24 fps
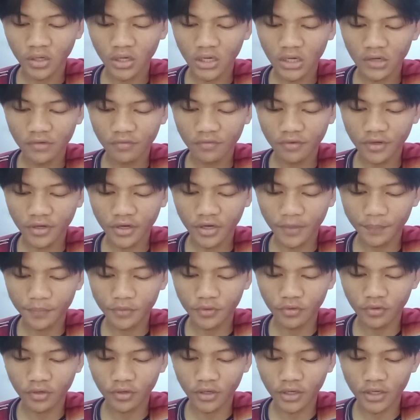of
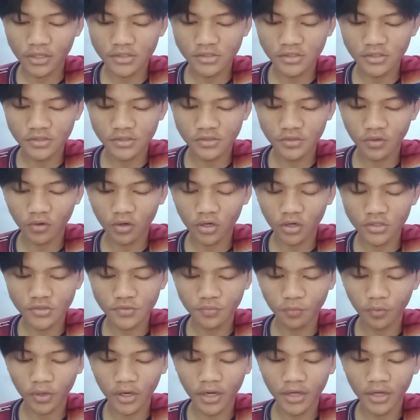cryptocurrencies, rose